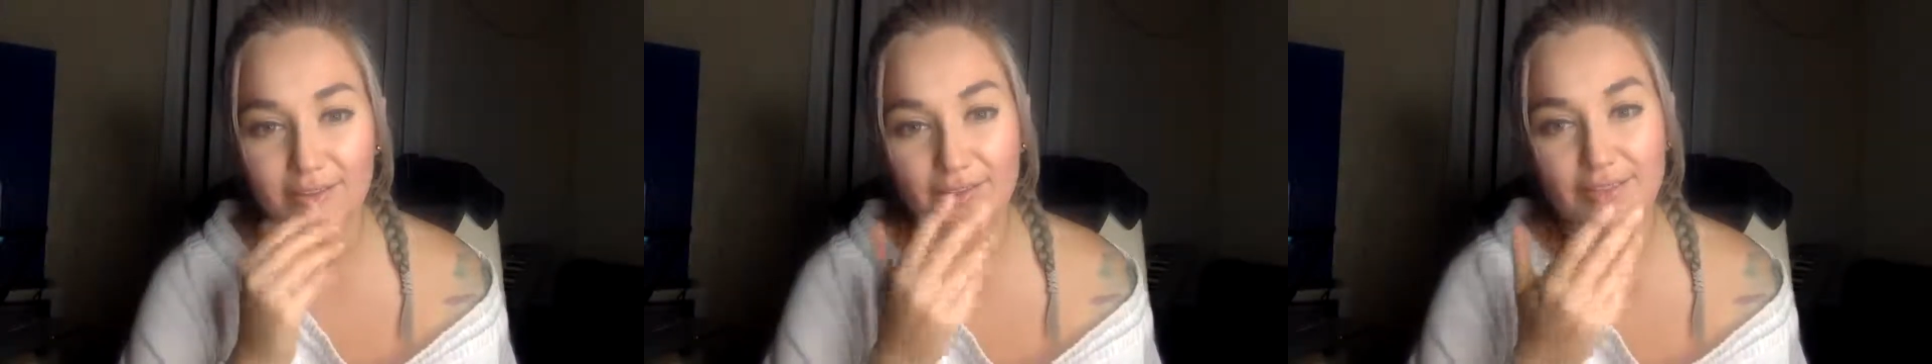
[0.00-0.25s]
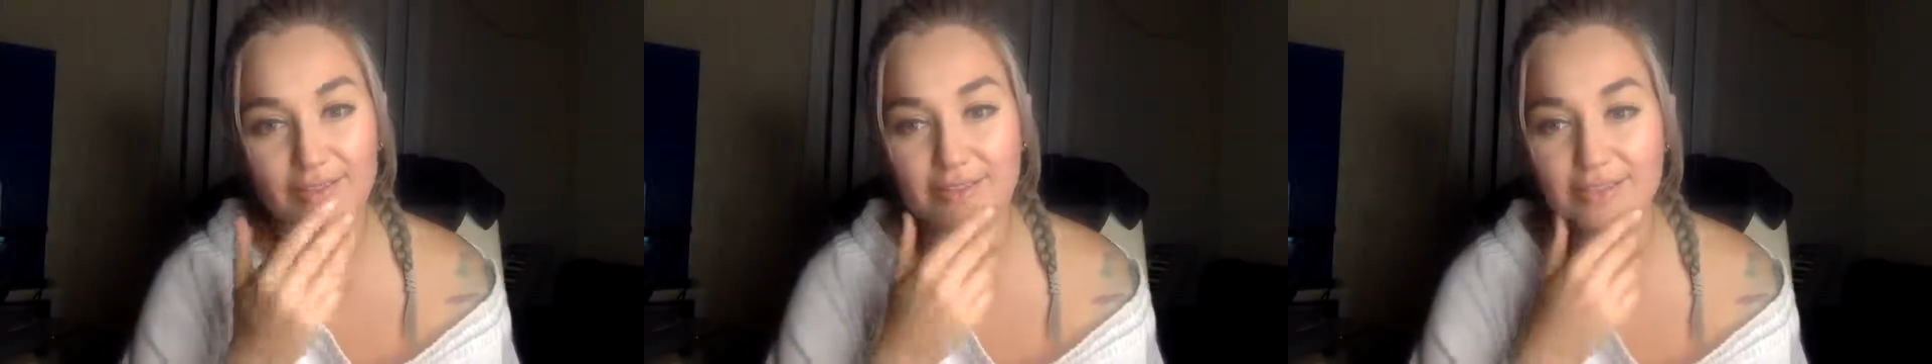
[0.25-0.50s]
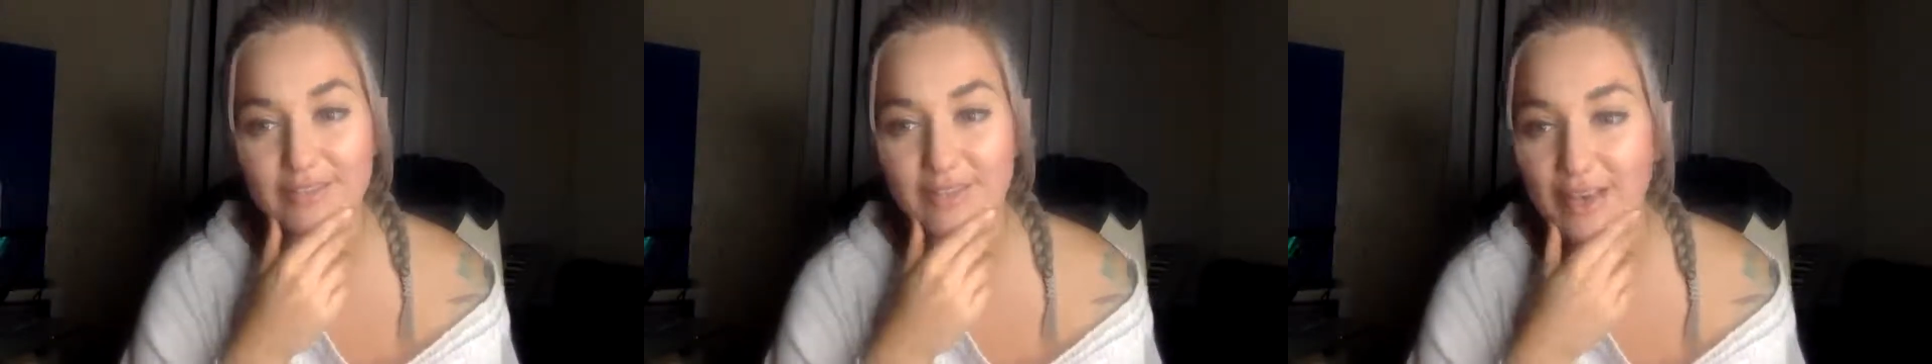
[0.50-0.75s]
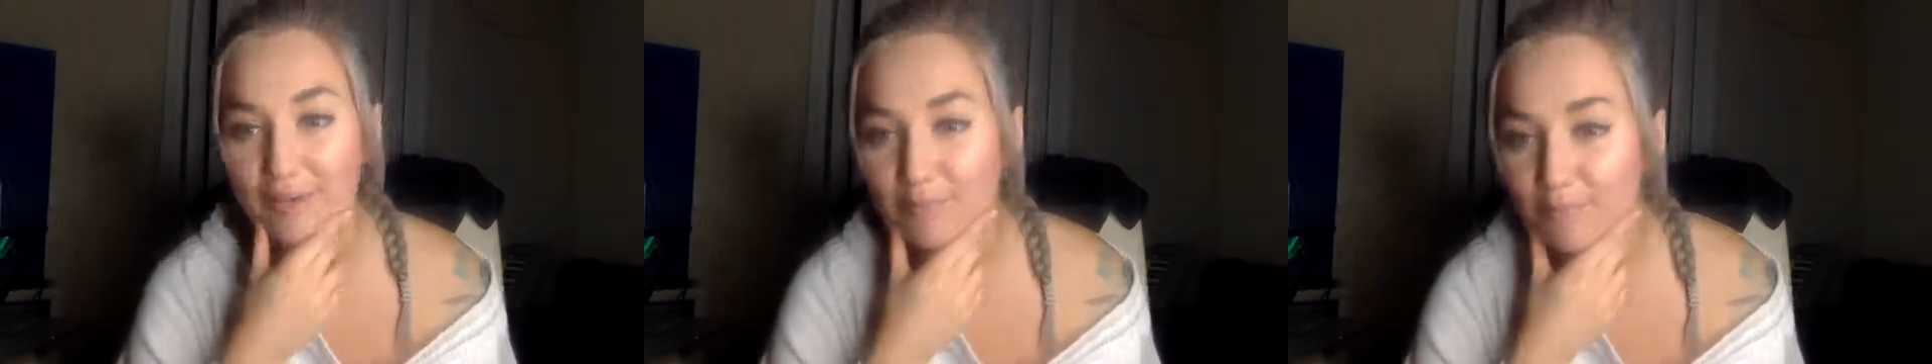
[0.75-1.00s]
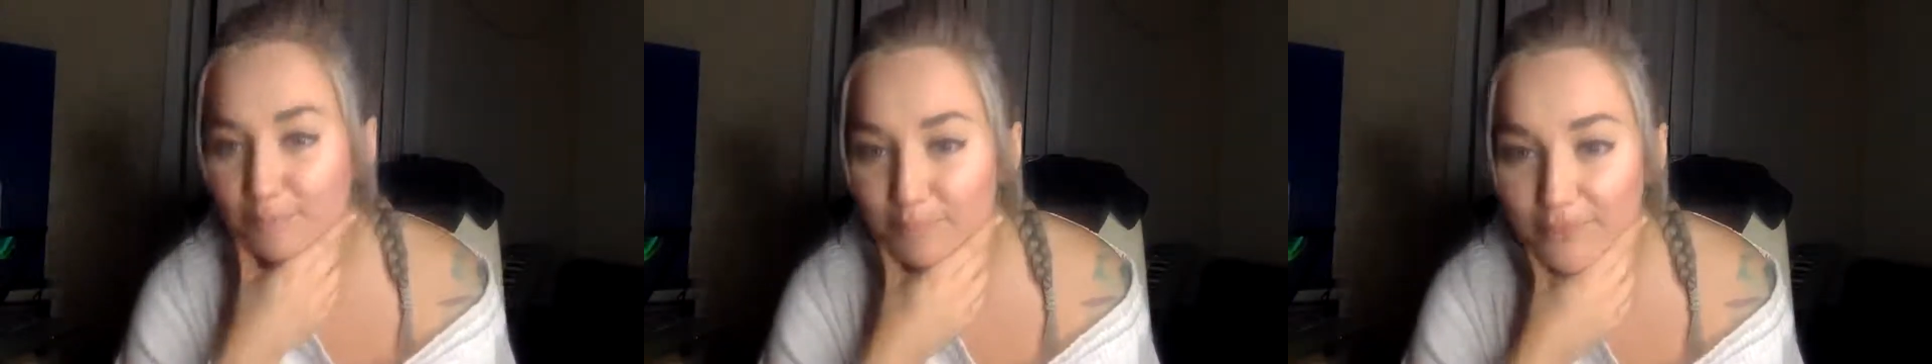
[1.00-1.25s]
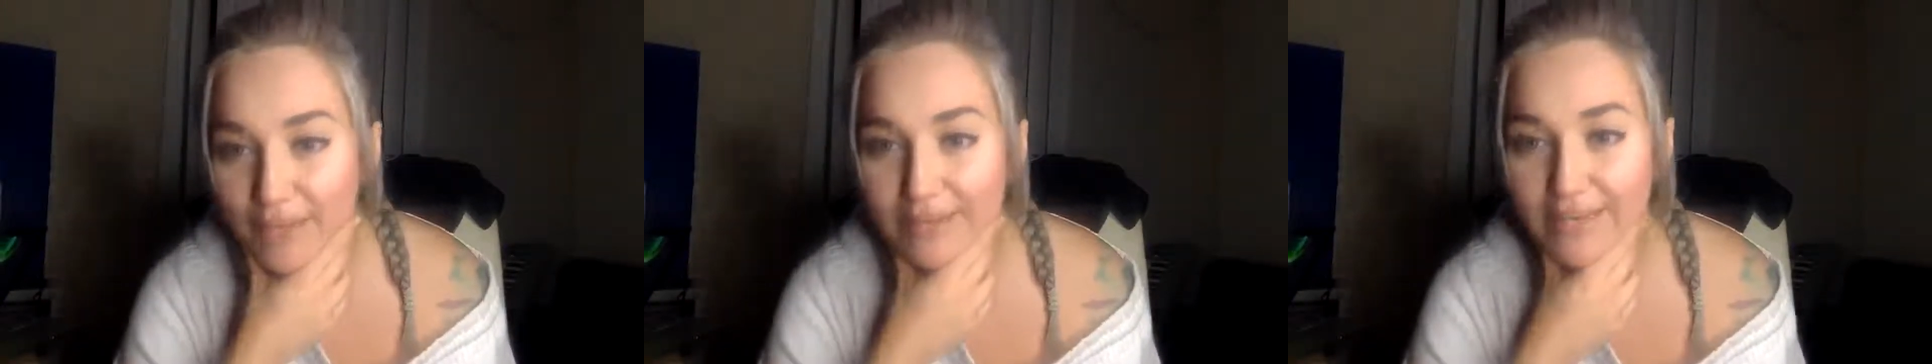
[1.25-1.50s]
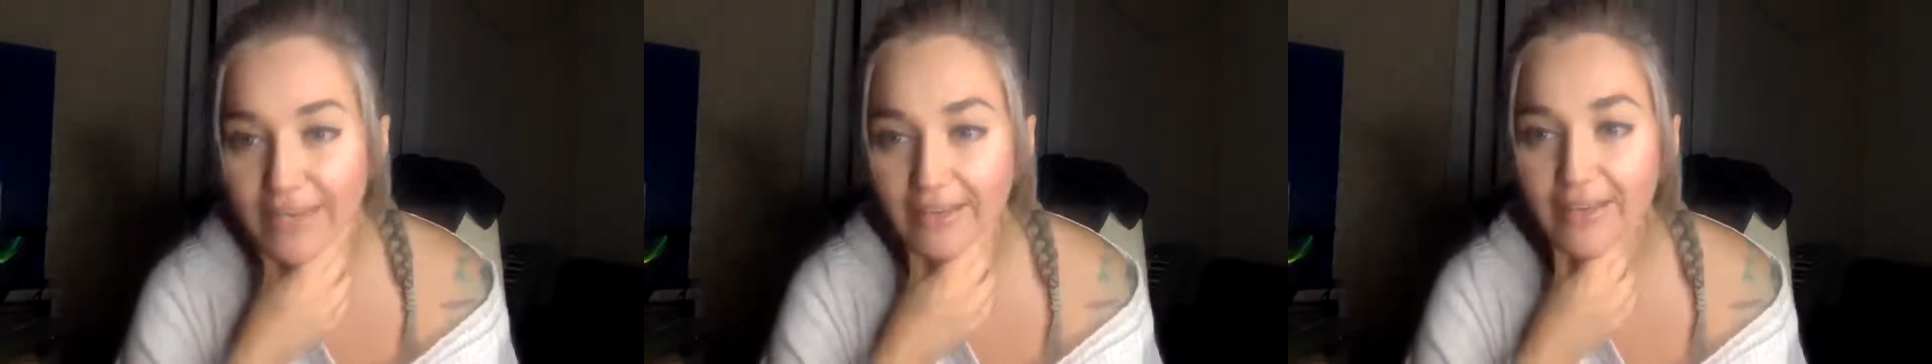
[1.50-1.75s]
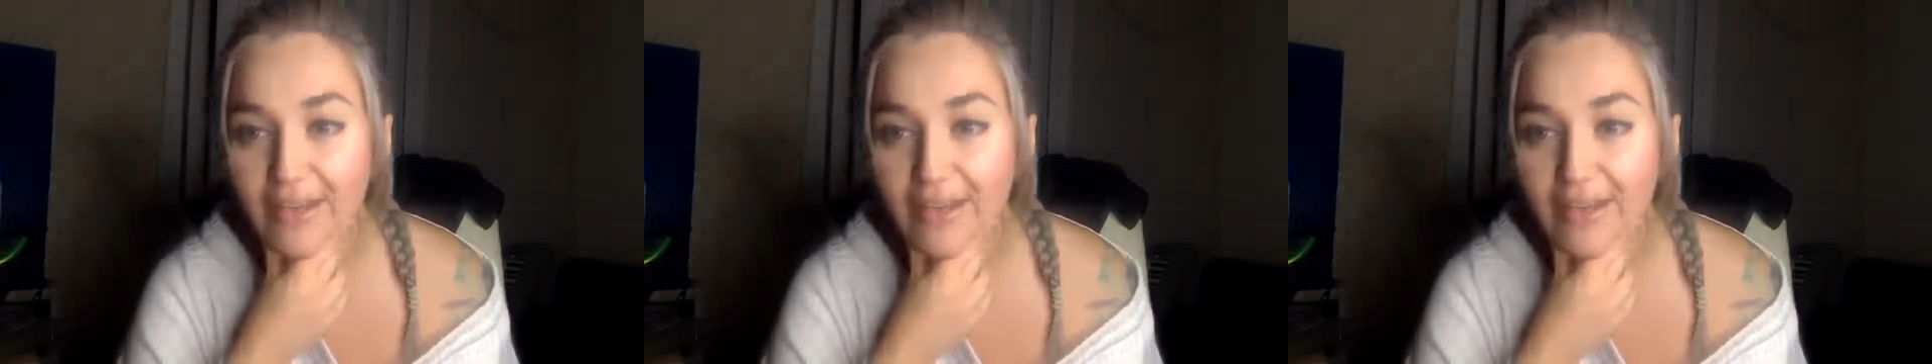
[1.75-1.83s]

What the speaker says: It's the same. Nick,